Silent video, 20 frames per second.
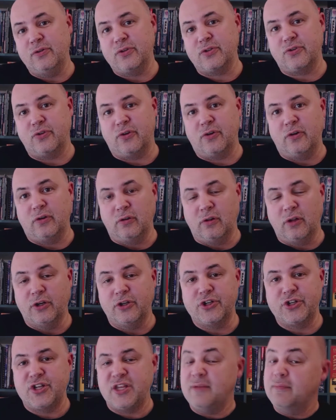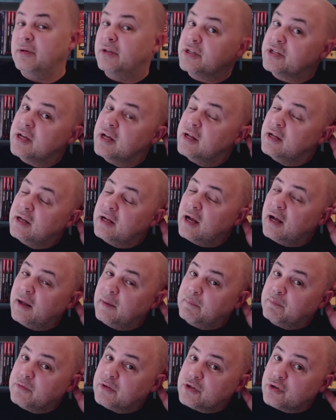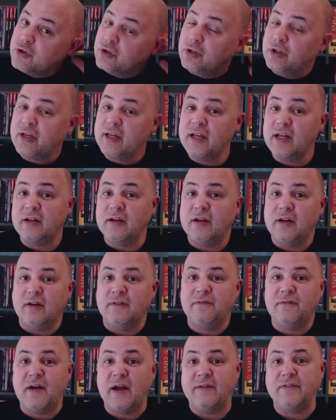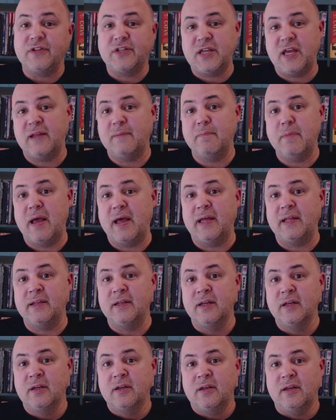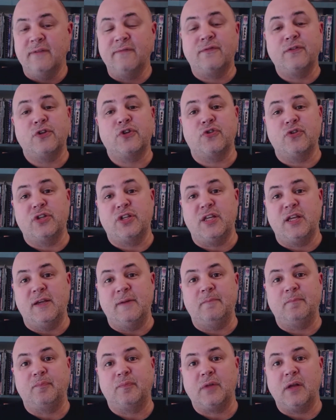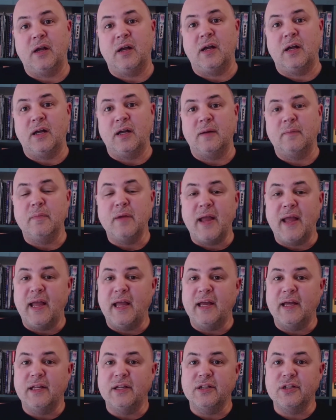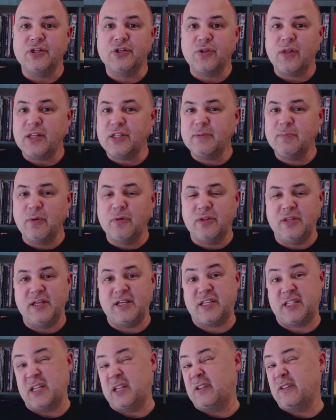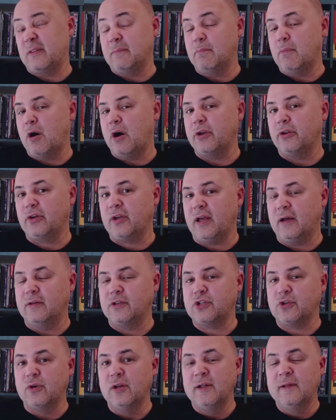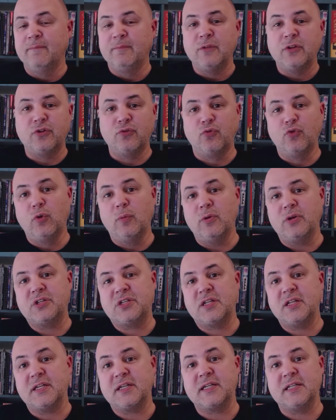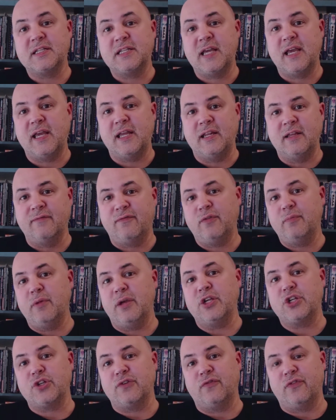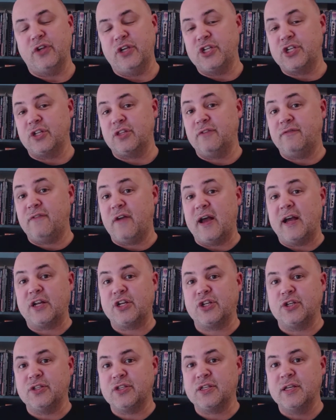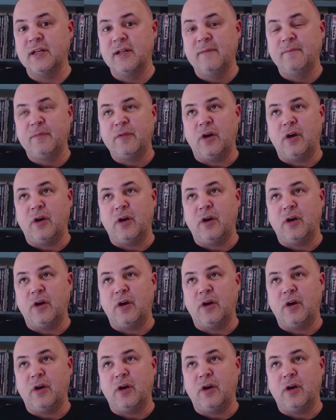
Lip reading: use or large demons. So you're looking at a 5 to 10 man infantry team. And so that's about the extent of the model count. So the rulebook's going to contain information for each of the factions